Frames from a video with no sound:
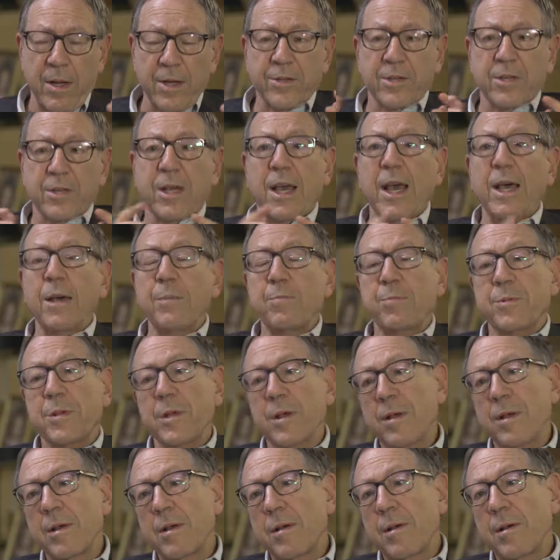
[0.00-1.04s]

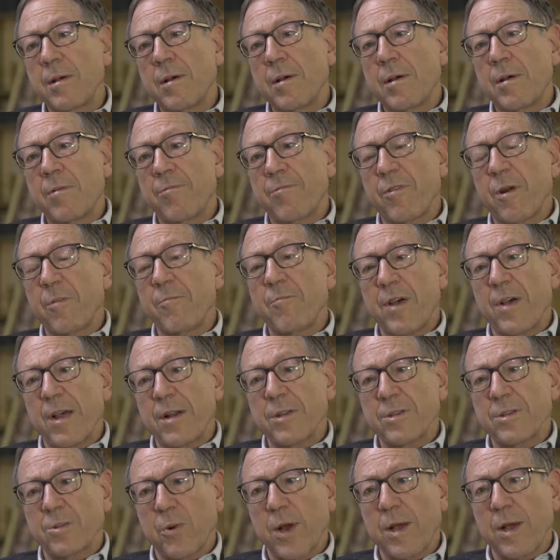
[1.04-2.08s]
escaped from
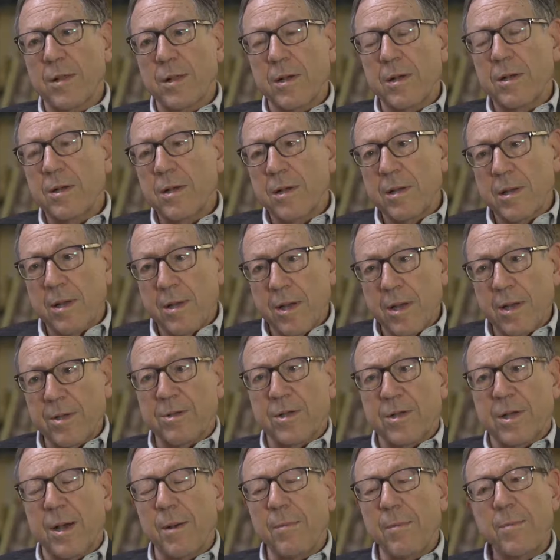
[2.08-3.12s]
Venezuela,
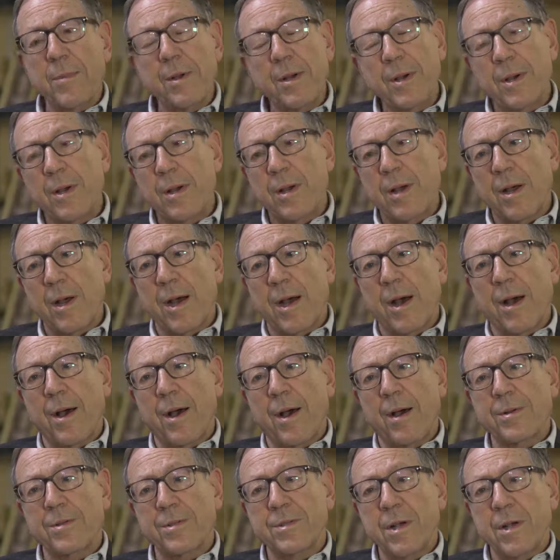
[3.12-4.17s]
has come
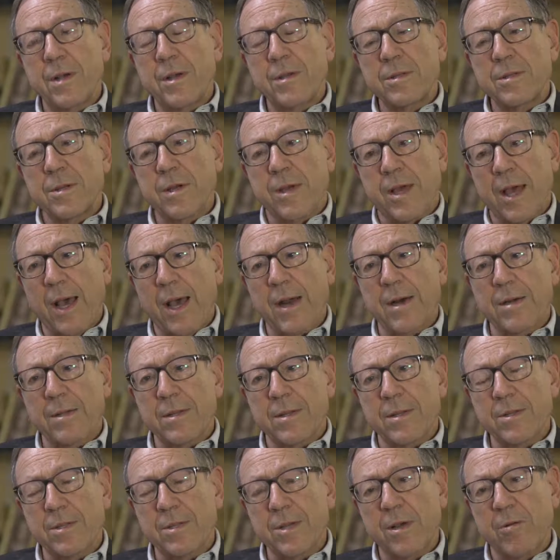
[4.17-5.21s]
to
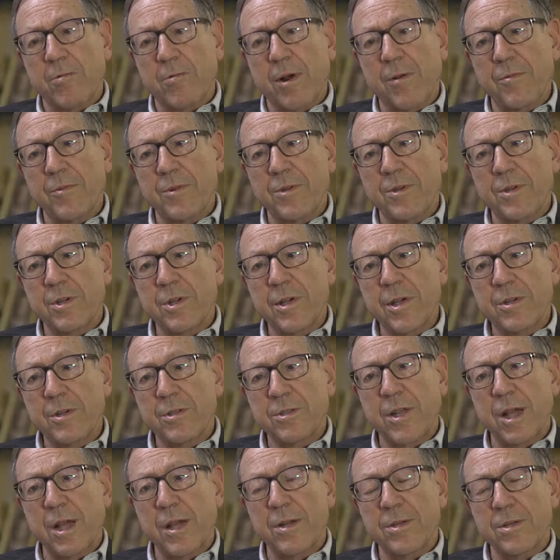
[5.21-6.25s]
Canada to seek refugee
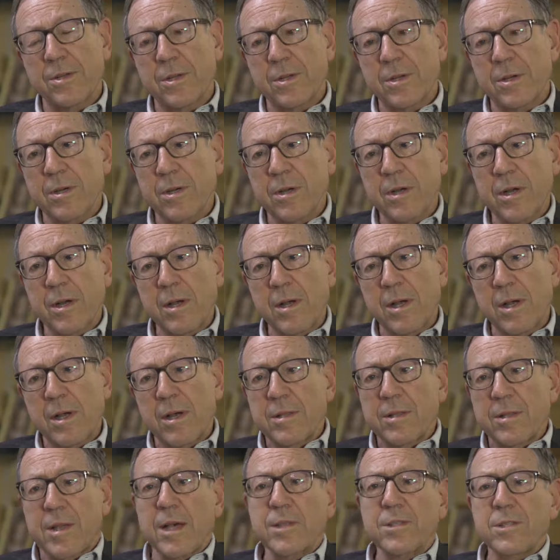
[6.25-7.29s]
status here,
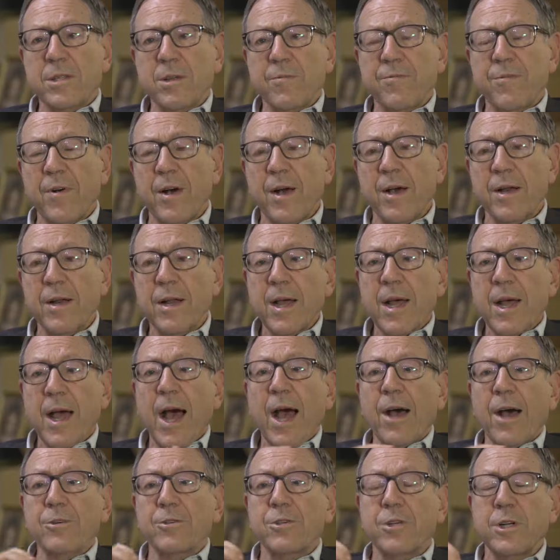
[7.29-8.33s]
testified
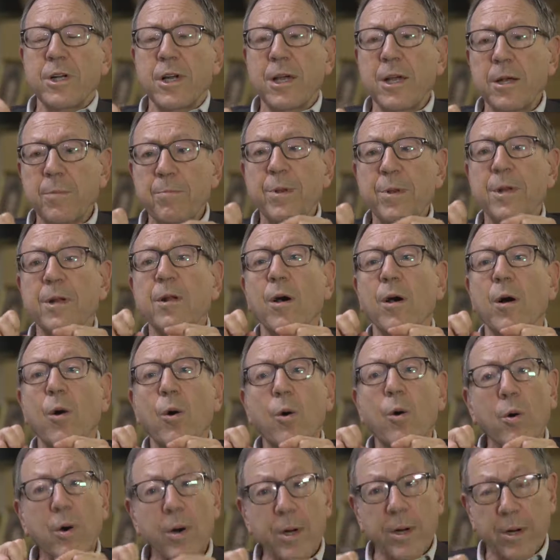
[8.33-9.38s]
how she had been
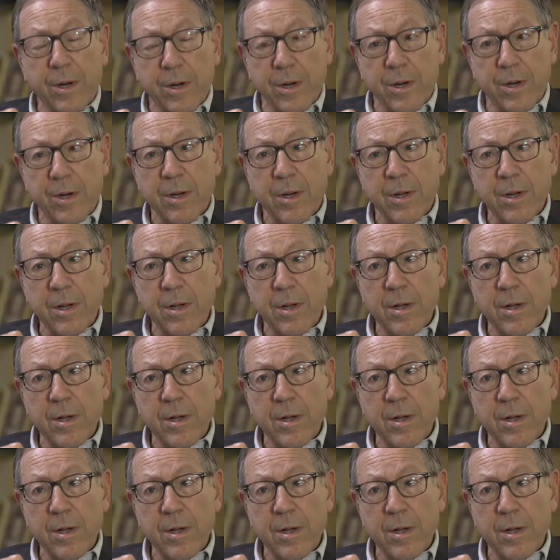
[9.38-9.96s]
ordered